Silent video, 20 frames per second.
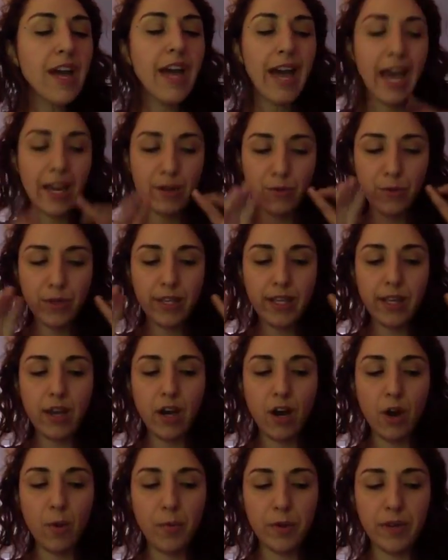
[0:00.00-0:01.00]
And
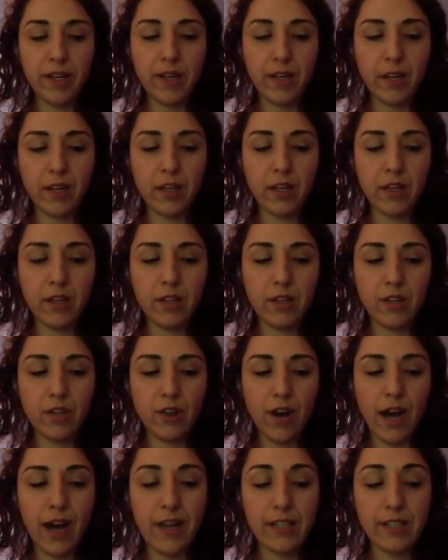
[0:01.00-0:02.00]
really opening
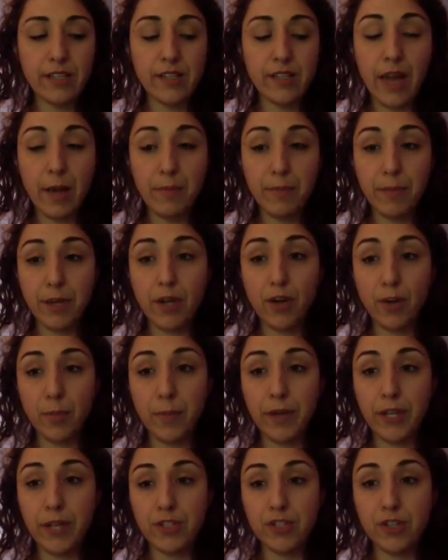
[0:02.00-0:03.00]
your eyes to that bigger
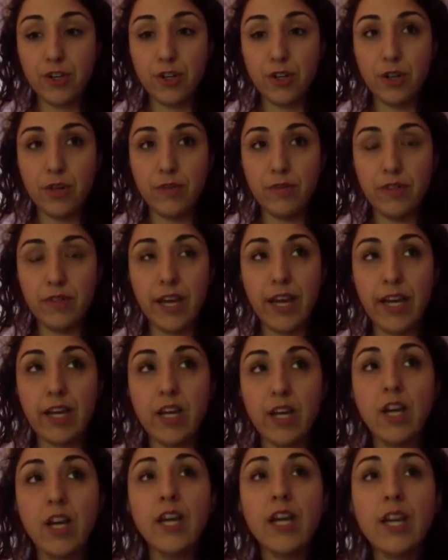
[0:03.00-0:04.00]
picture of
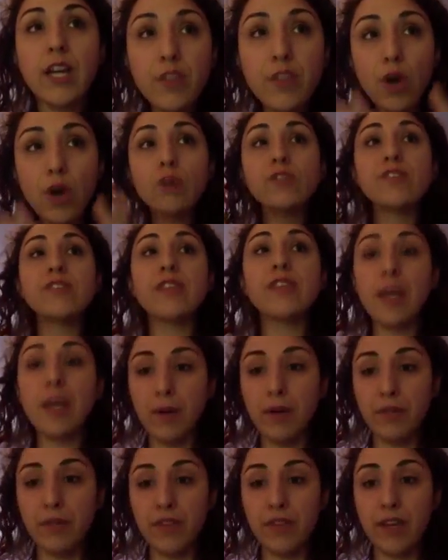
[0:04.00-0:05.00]
like, in the whole
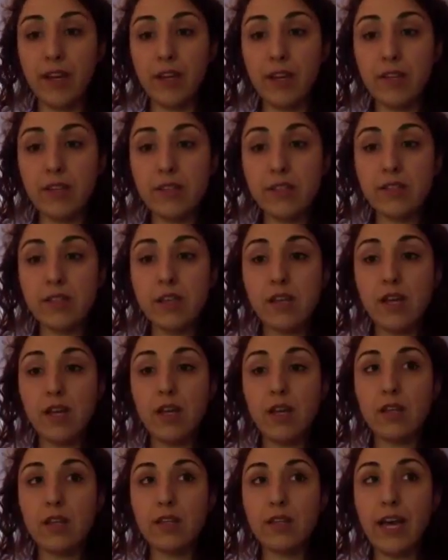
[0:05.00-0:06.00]
scheme of things,
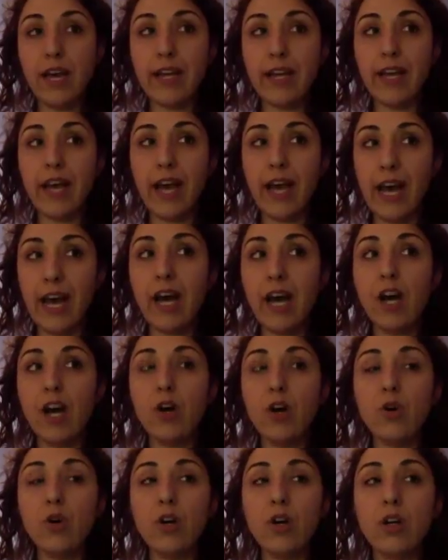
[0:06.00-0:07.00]
like
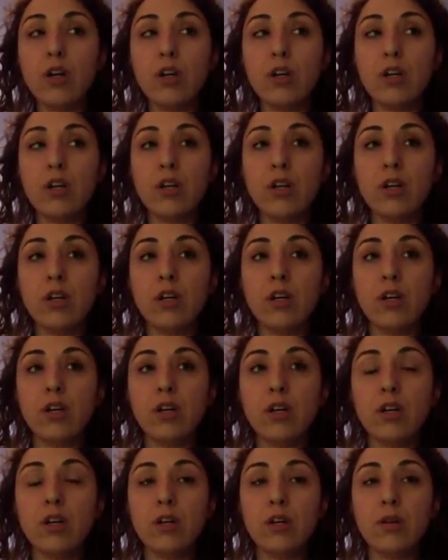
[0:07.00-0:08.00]
how
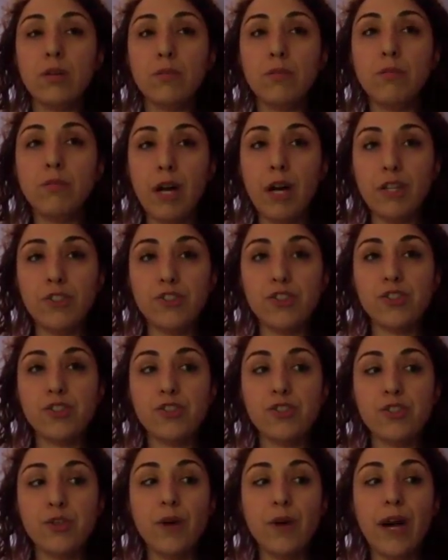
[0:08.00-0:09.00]

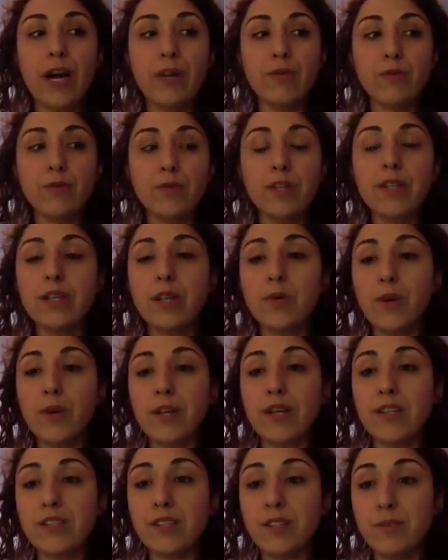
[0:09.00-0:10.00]
much do I really
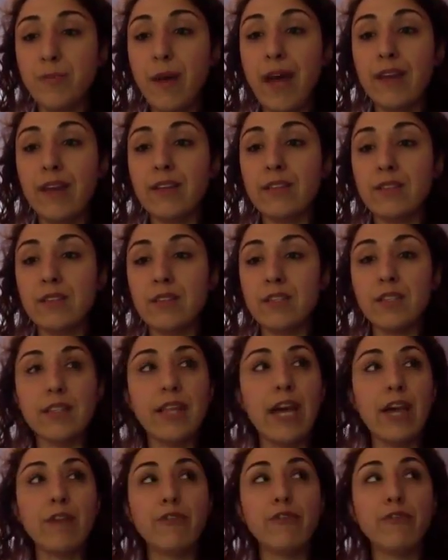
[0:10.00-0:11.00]
want to spend
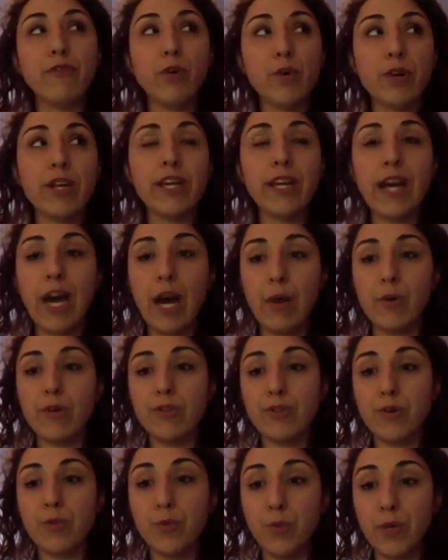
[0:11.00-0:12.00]
like 40
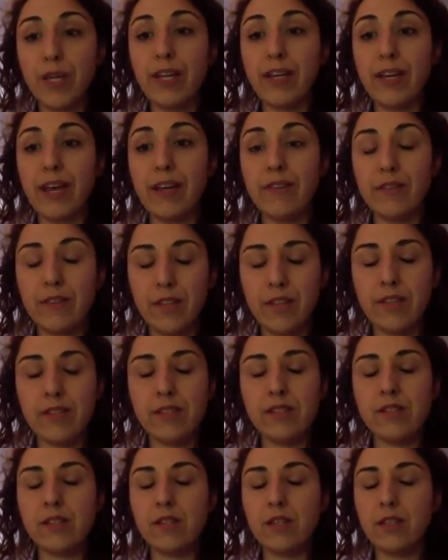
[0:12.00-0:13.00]
hours a week at
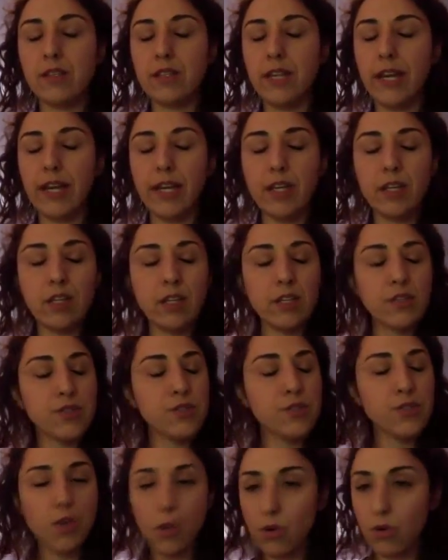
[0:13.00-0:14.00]
this like
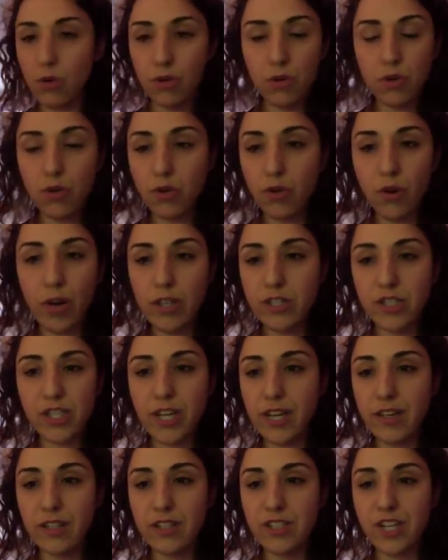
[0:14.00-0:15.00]
soul
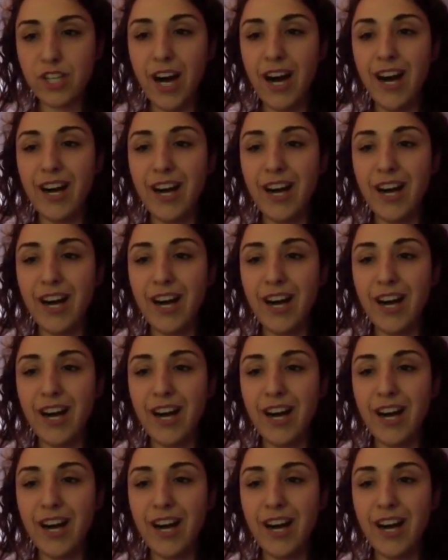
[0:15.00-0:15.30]
crunching job,